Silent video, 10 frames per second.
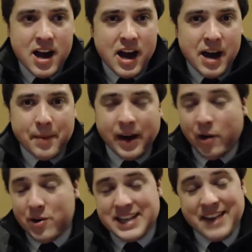But I
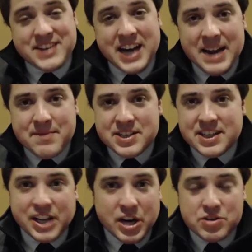don't always have time
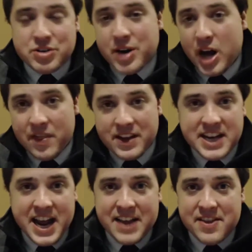to, do it on the
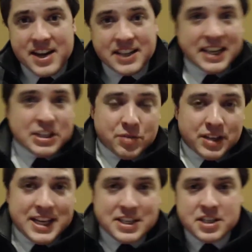day that it gets
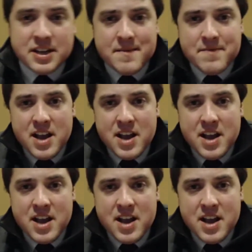released.